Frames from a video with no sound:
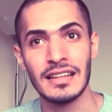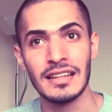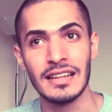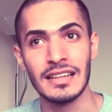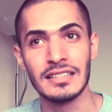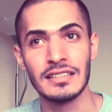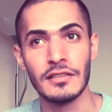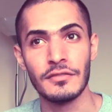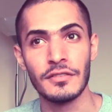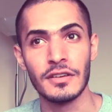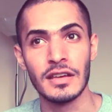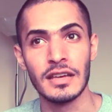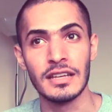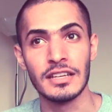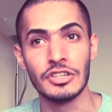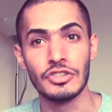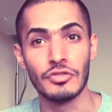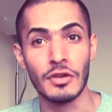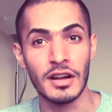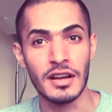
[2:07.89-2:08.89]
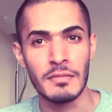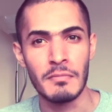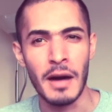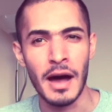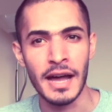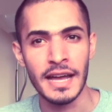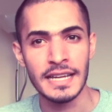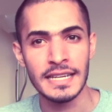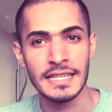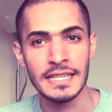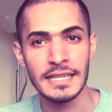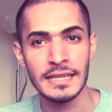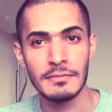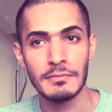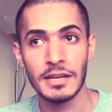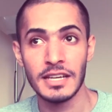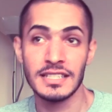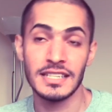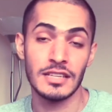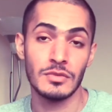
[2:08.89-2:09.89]
less of a drunk mind,
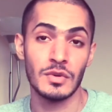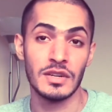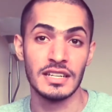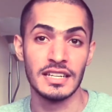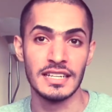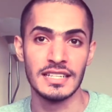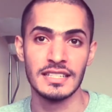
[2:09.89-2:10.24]
because that's what it